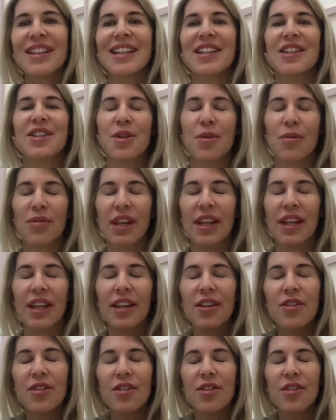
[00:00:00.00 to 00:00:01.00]
So thank
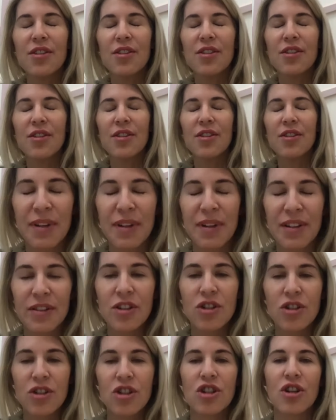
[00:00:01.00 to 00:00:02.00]
you so much for having me on
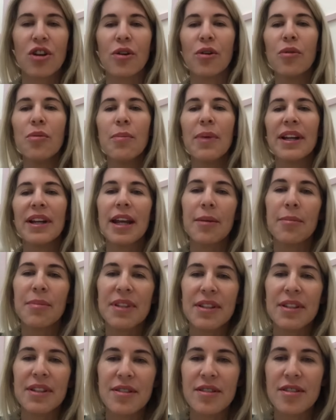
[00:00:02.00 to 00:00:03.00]
the show. My name
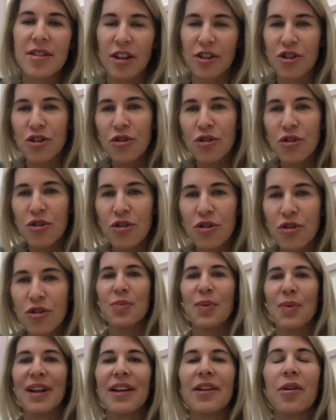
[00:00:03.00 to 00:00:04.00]
is Dr. Emily is
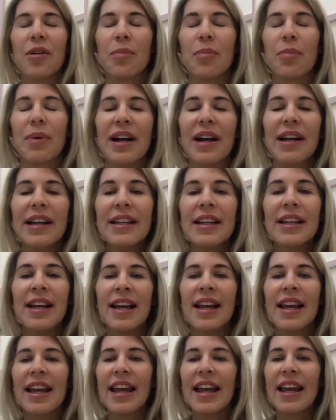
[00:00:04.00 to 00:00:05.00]
what I go by,
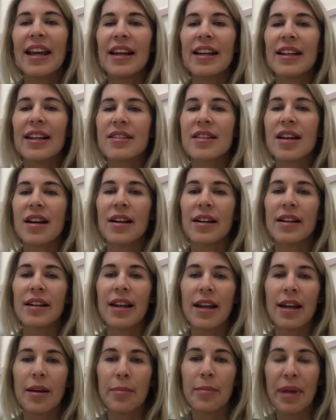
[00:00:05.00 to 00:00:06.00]
and I
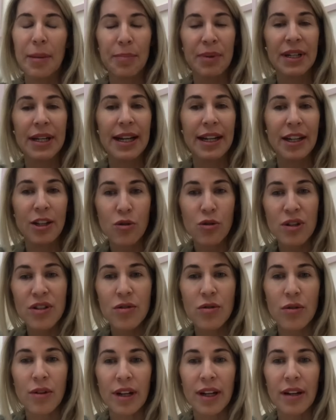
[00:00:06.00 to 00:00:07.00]
am a podiatrist or
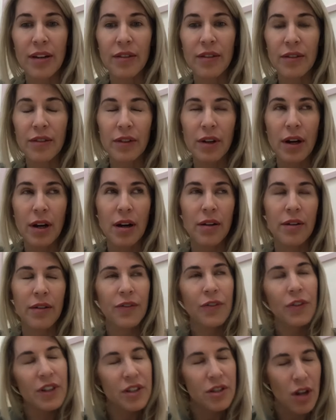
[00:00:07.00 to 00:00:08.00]
a foot
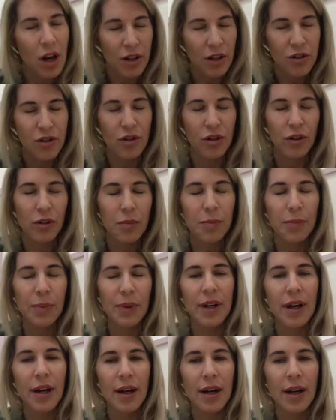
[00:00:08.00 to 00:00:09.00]
doctor, but
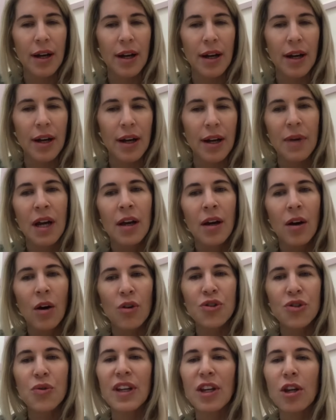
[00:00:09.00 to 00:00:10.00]
I'm also a
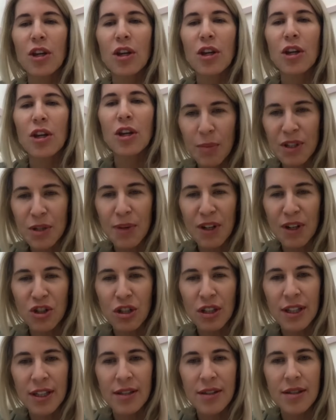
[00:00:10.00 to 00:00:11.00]
human movement
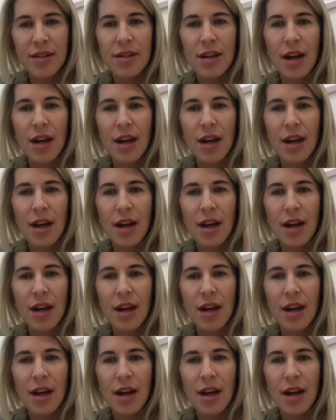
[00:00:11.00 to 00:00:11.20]
specialist.